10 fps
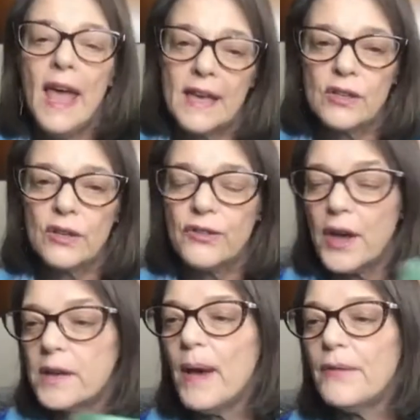And so I
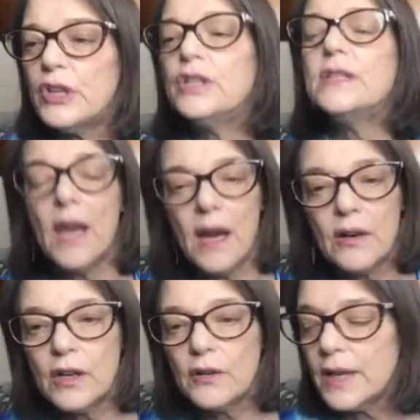thought about the good
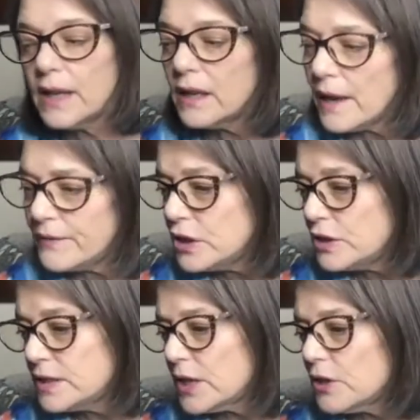tarot, and I love the
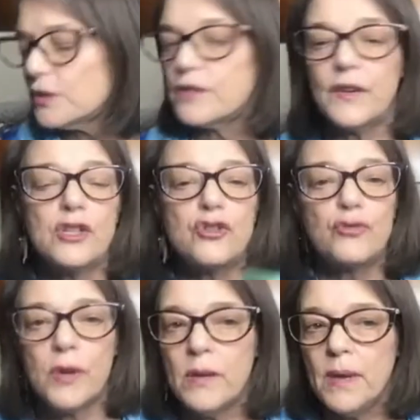good tarot. It's very
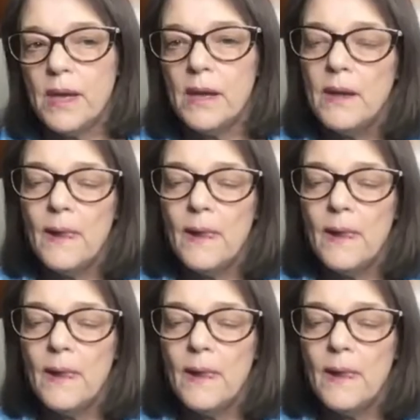dreamy.